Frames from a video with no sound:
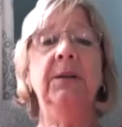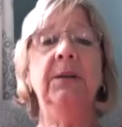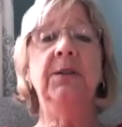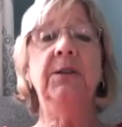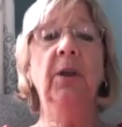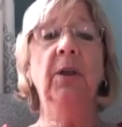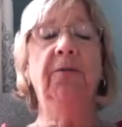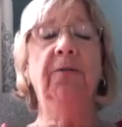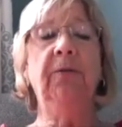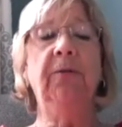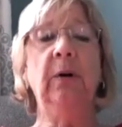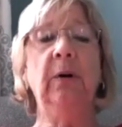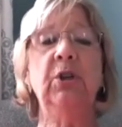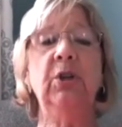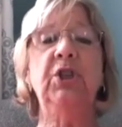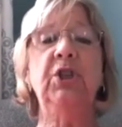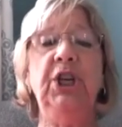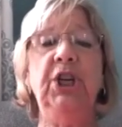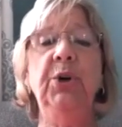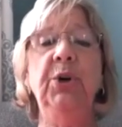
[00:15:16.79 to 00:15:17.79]
So the
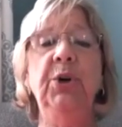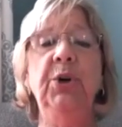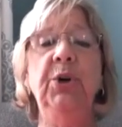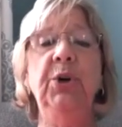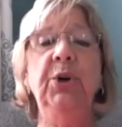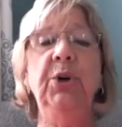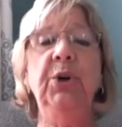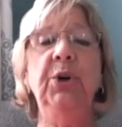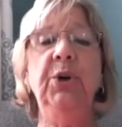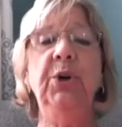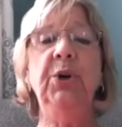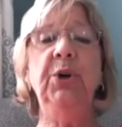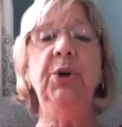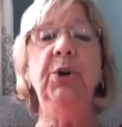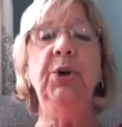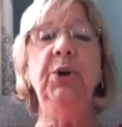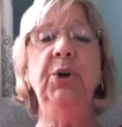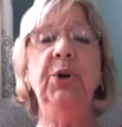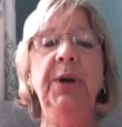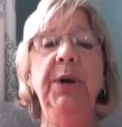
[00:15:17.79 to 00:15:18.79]
first 2
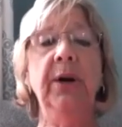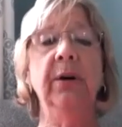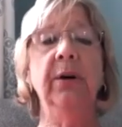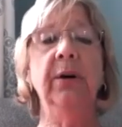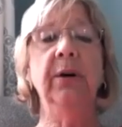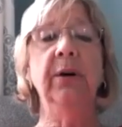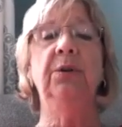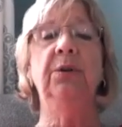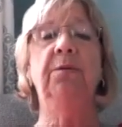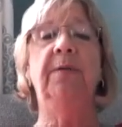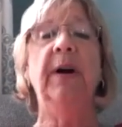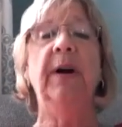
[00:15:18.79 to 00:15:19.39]
years,